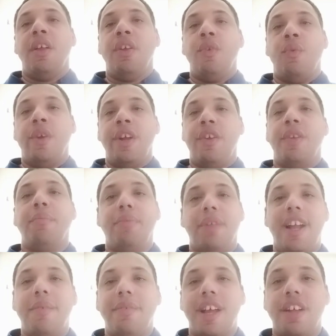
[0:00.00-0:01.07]
we can
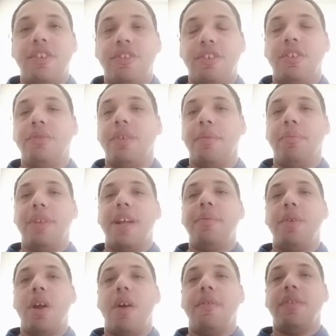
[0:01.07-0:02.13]
blame Daniel Jones, we can blame
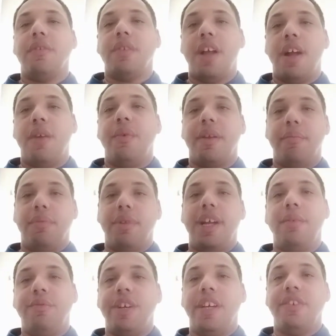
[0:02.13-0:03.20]
the offensive line, we can
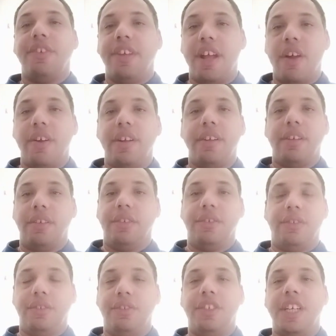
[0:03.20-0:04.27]
blame Jason Garrett
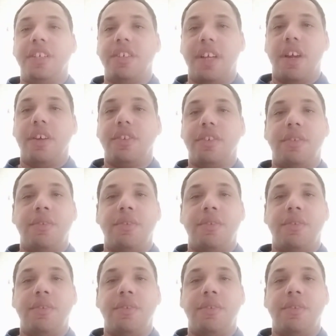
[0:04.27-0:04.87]
because Jason Garrett's